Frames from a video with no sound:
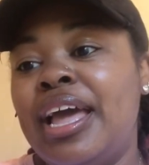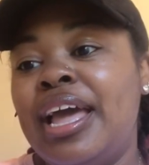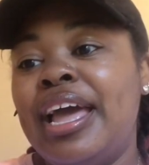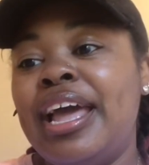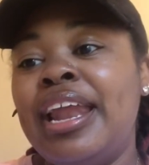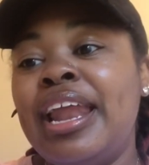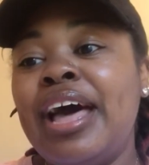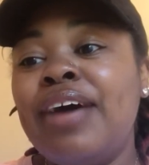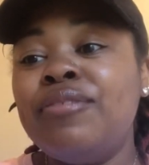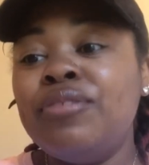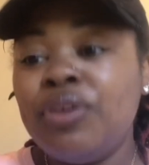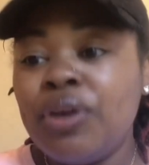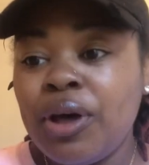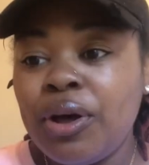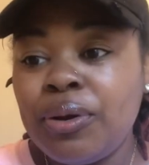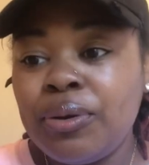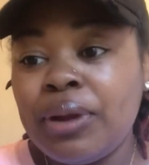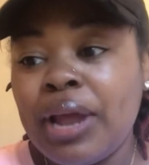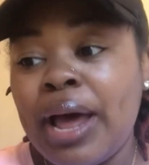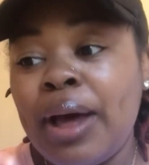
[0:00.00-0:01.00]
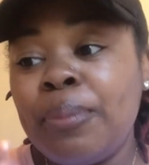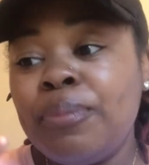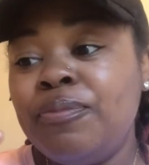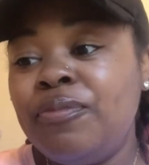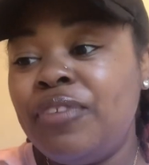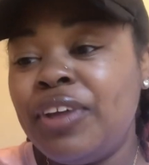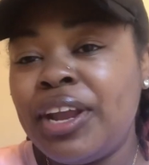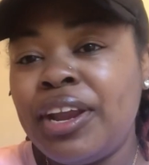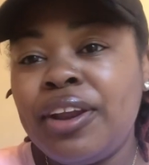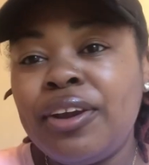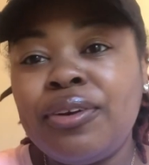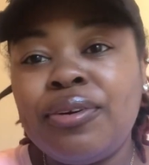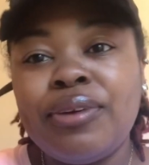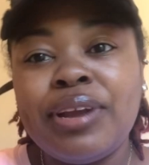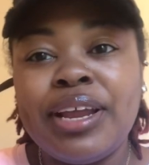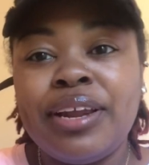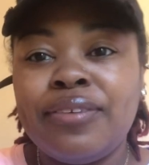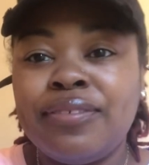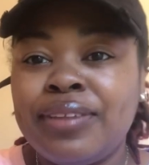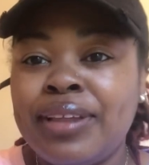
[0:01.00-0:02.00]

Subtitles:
And I've known I'm very creative.